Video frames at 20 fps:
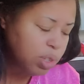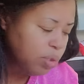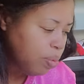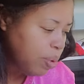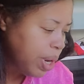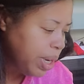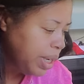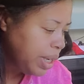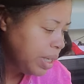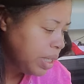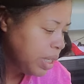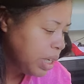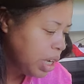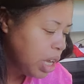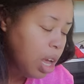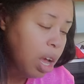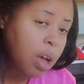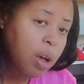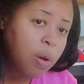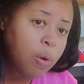ready to
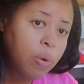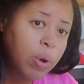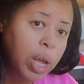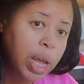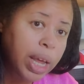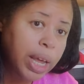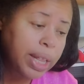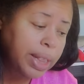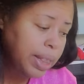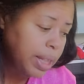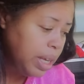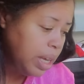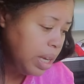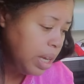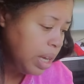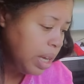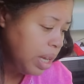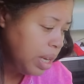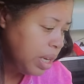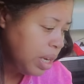go, and
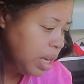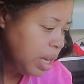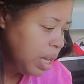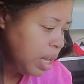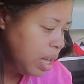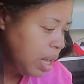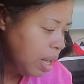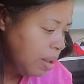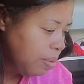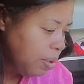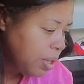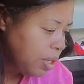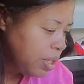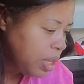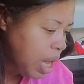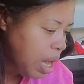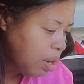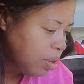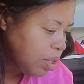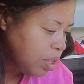then I'm gonna
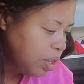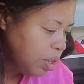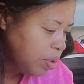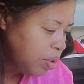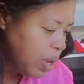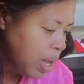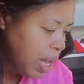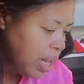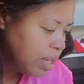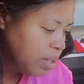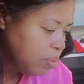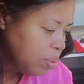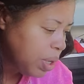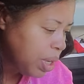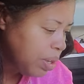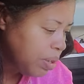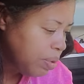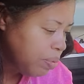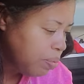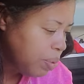talk to you guys. We're
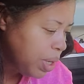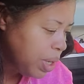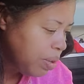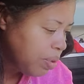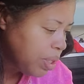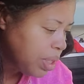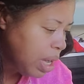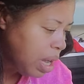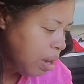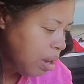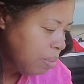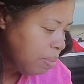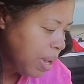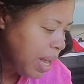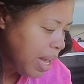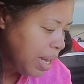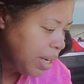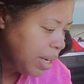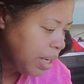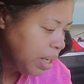gonna talk
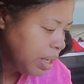about it.